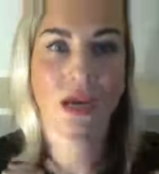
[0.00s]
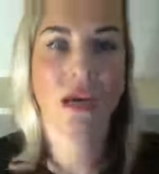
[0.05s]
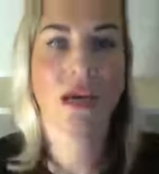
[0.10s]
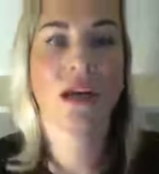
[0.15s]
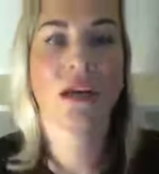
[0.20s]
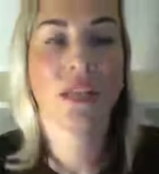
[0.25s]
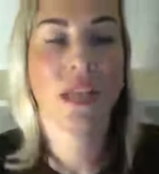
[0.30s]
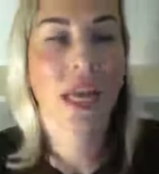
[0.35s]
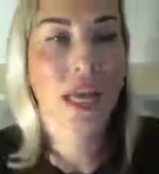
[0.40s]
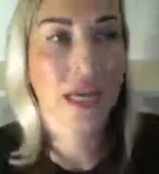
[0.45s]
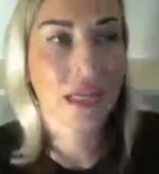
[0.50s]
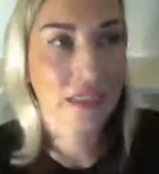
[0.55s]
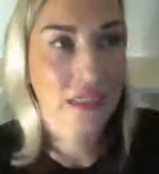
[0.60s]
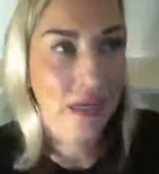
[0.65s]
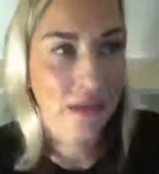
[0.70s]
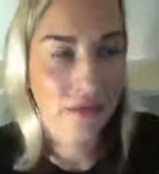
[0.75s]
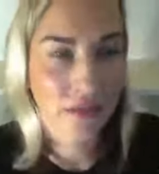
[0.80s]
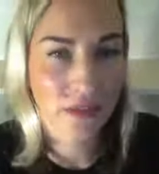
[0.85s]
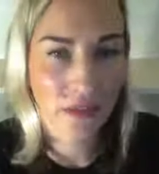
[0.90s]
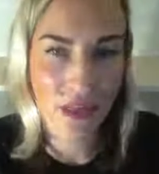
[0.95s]
a laid
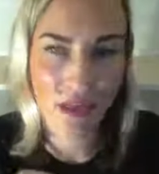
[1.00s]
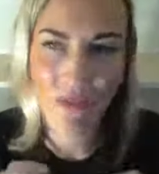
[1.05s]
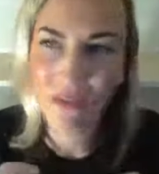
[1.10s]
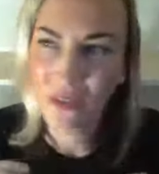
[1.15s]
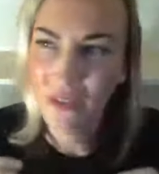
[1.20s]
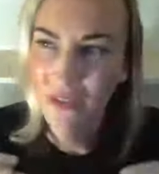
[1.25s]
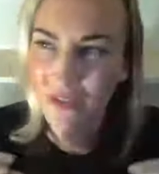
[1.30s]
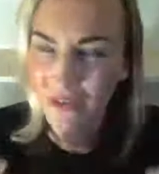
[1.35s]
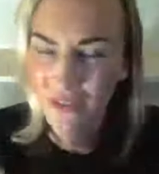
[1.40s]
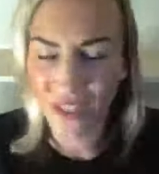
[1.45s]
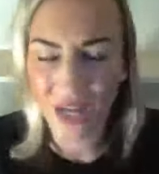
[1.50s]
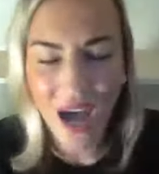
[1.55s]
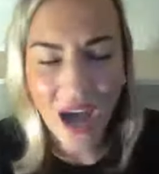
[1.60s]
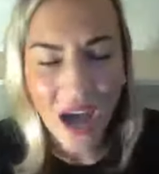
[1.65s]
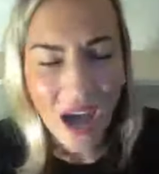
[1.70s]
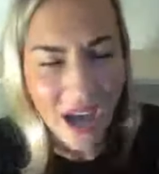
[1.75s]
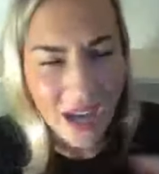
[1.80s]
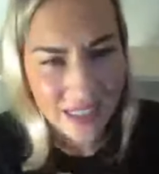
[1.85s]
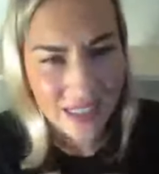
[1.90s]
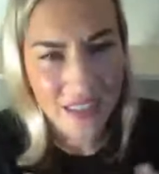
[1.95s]
down lover of
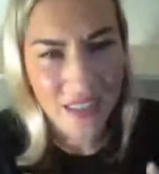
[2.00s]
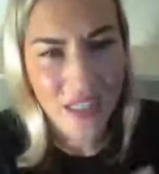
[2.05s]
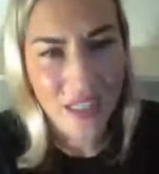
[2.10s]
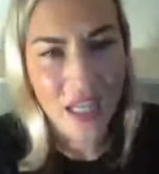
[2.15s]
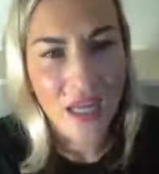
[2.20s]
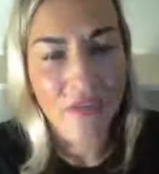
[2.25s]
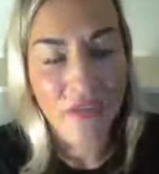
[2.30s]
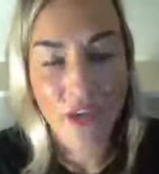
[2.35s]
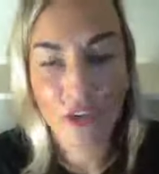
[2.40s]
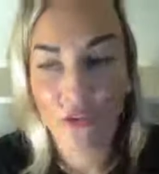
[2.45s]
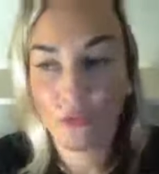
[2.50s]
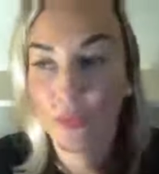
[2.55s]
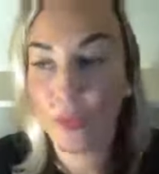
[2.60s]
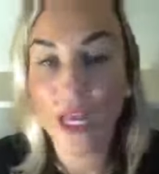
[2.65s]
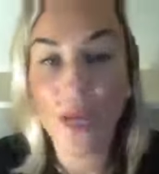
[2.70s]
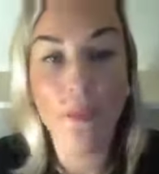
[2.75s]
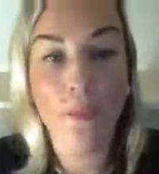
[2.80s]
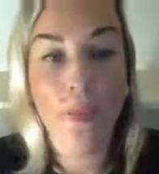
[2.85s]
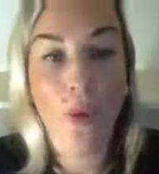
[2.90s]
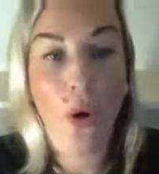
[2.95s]
God and lover of
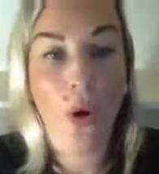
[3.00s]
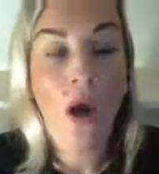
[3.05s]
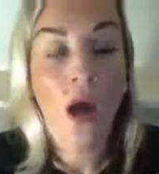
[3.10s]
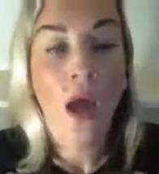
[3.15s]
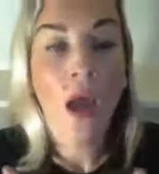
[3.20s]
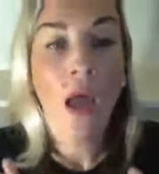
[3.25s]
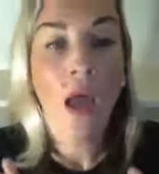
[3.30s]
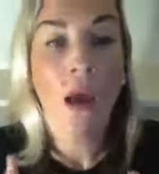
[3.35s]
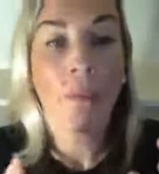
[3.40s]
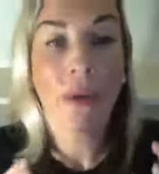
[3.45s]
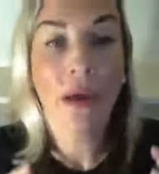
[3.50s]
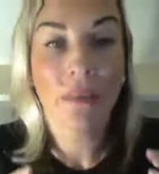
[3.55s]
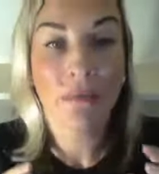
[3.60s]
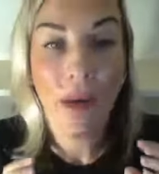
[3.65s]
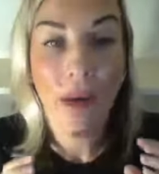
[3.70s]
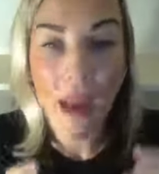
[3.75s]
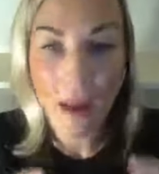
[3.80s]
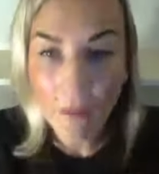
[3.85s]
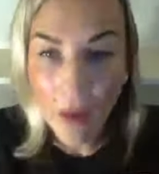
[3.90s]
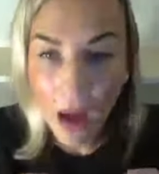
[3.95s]
people. But
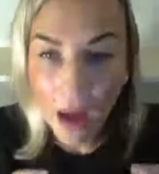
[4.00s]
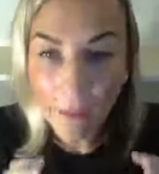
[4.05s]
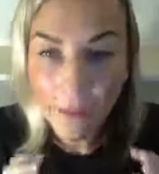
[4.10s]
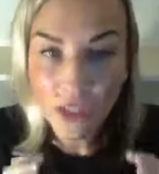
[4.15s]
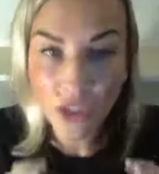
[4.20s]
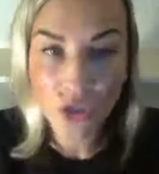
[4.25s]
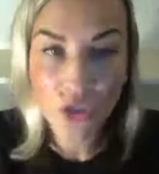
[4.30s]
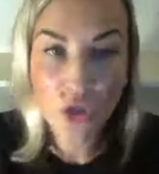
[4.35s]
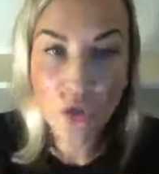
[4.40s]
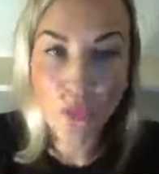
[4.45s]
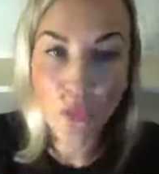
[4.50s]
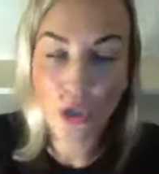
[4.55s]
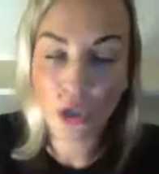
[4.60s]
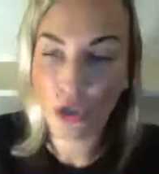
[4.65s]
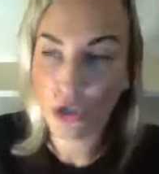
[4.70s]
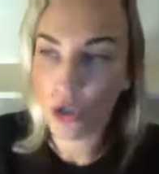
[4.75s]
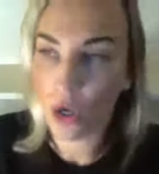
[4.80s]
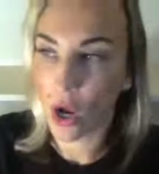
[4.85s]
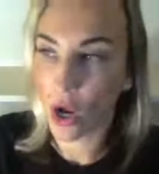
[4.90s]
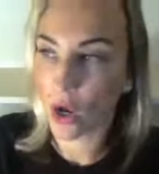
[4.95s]
my mom is super
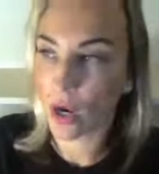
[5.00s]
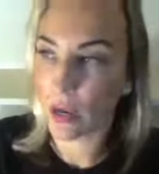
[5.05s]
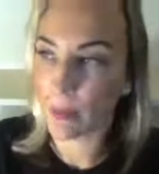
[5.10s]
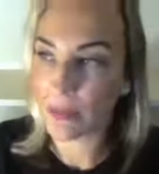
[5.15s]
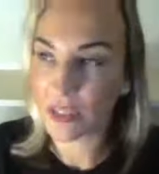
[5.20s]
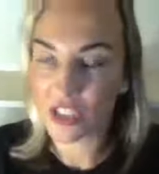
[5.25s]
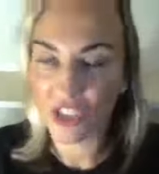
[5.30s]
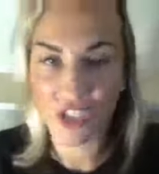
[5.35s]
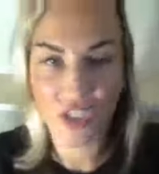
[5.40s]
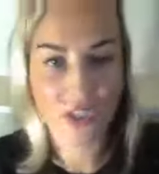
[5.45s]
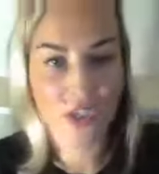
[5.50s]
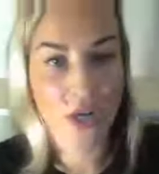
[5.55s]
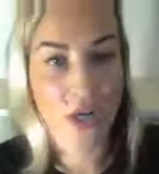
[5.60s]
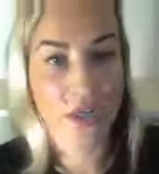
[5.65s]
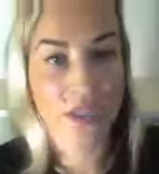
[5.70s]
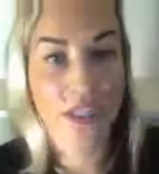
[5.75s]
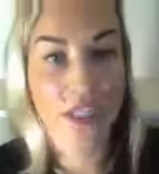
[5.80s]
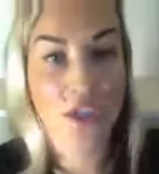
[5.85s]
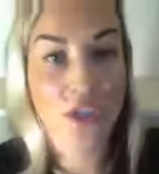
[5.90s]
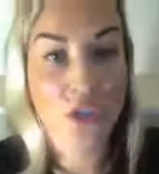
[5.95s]
strong. I mean, she's
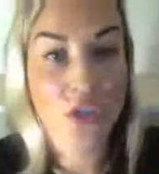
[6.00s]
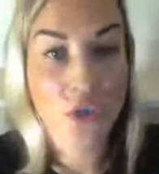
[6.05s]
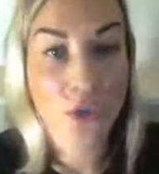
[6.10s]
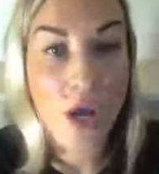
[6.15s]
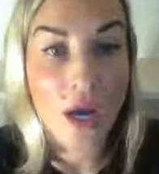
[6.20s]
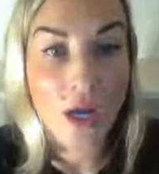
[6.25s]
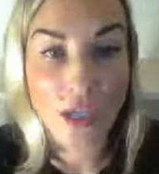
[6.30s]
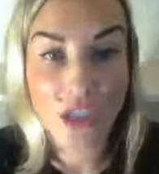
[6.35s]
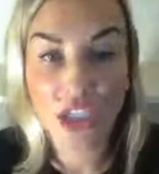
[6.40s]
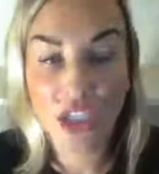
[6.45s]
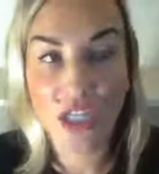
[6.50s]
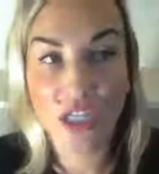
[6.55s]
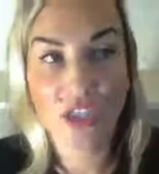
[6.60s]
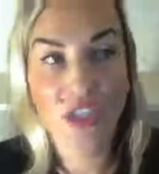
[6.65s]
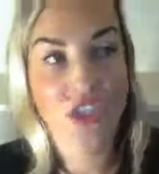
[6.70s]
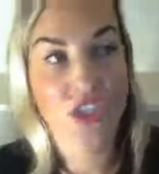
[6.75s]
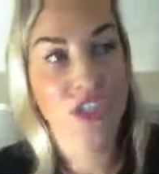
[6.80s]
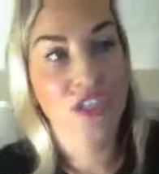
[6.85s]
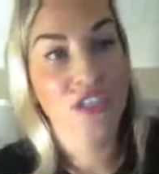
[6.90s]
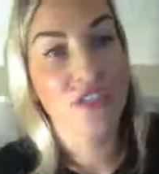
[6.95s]
done construction,
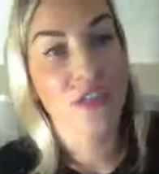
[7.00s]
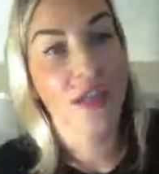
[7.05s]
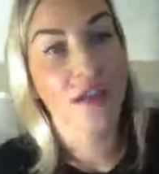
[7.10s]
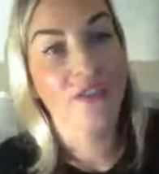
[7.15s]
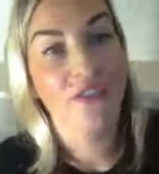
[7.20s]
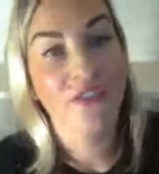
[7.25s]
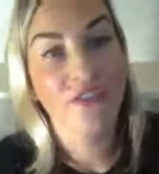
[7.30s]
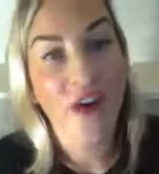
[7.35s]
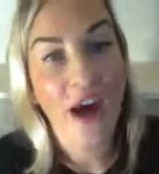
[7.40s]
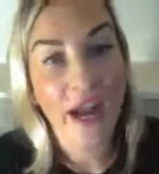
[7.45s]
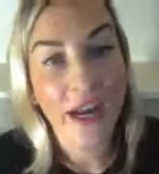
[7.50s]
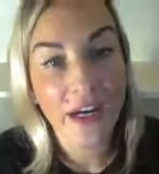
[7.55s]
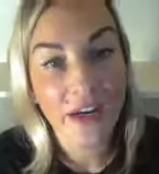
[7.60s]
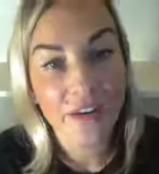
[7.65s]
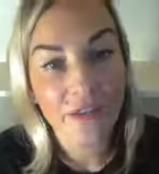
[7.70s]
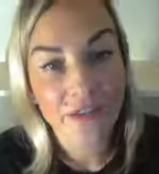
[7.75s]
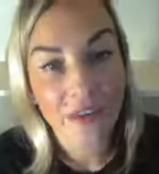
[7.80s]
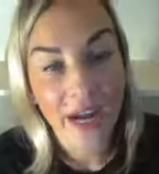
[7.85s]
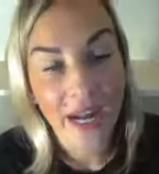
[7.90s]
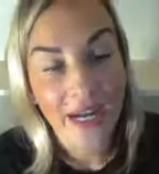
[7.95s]
she's done
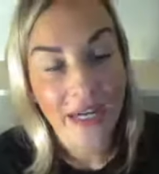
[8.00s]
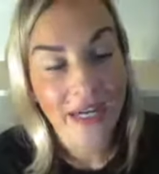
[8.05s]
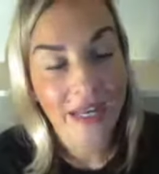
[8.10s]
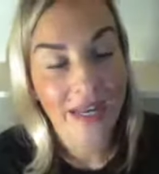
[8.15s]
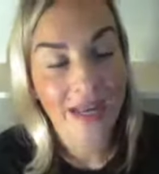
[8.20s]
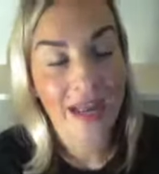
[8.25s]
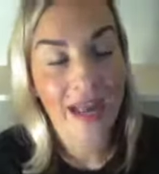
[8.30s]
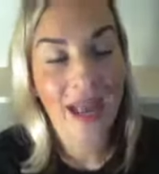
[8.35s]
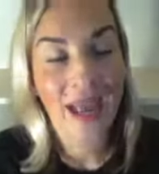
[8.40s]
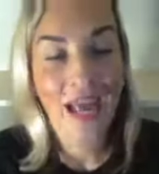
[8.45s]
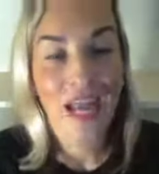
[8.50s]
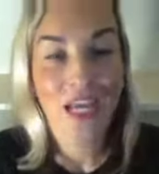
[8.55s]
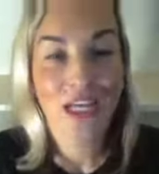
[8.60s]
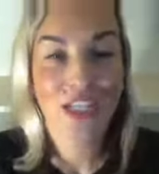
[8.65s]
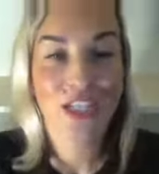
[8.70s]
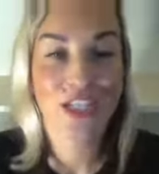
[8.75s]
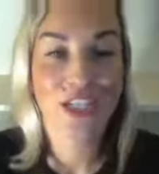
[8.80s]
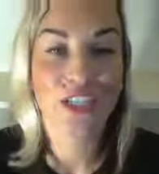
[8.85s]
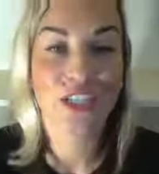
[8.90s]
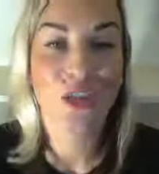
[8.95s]
firefighting,
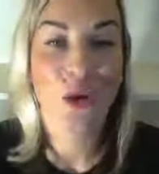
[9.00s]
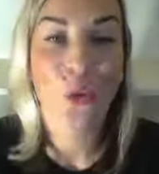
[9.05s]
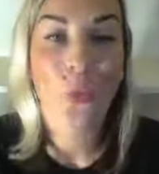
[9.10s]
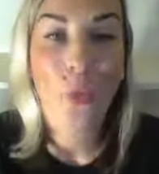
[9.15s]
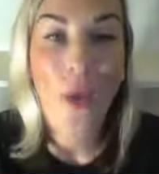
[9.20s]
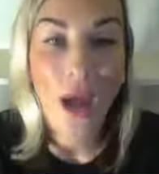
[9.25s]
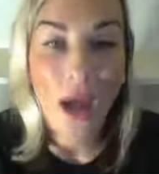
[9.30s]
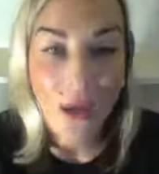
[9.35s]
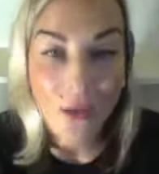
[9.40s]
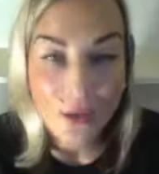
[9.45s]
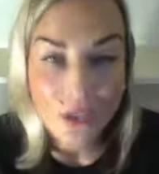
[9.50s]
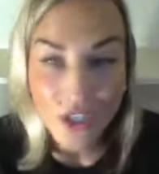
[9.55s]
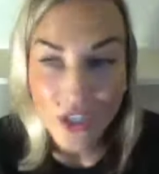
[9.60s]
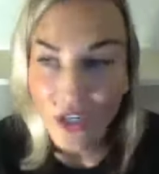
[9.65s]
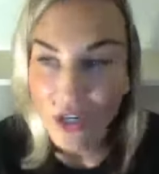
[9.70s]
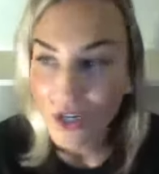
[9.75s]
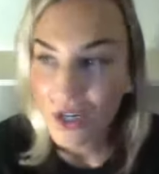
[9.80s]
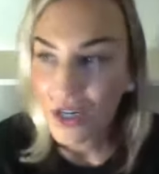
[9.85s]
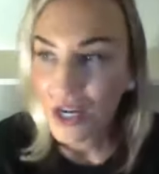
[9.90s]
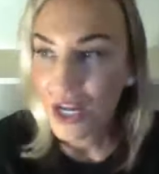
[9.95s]
she's a
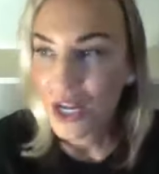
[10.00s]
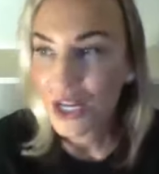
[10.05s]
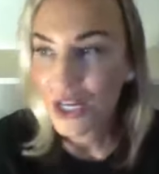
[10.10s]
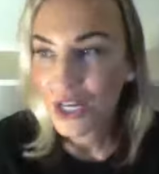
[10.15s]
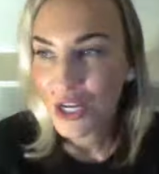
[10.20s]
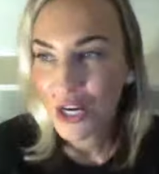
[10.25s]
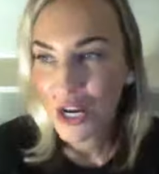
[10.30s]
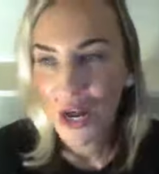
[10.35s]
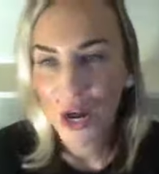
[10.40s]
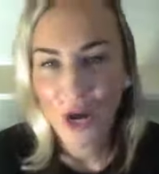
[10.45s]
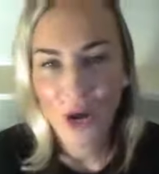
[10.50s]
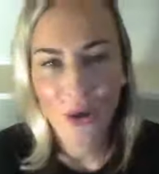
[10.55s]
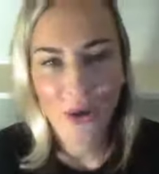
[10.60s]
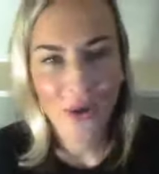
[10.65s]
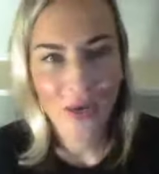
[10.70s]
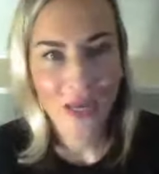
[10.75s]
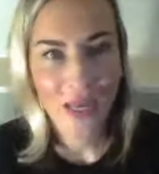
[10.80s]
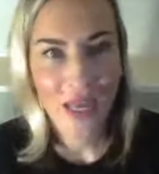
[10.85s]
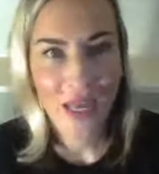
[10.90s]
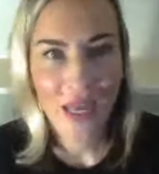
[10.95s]
welder, you know